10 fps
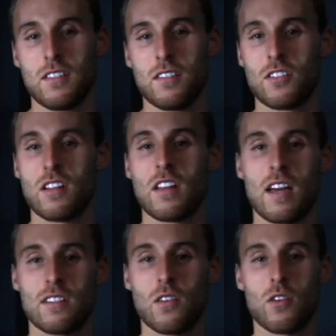this is our
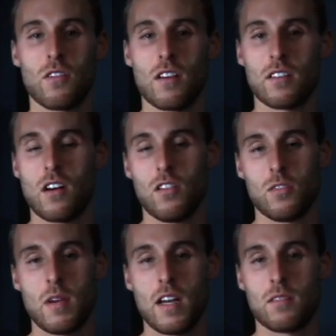last go around college
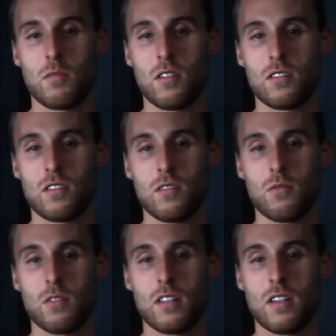basketball, so
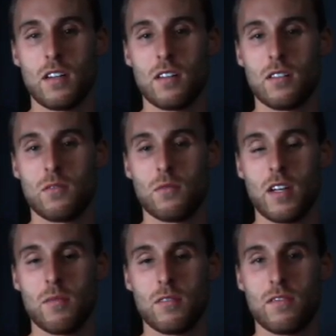we're
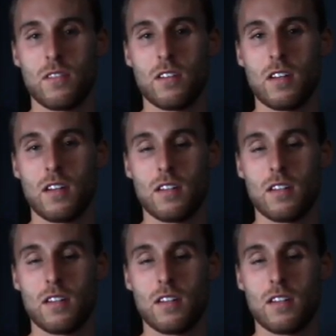aiming for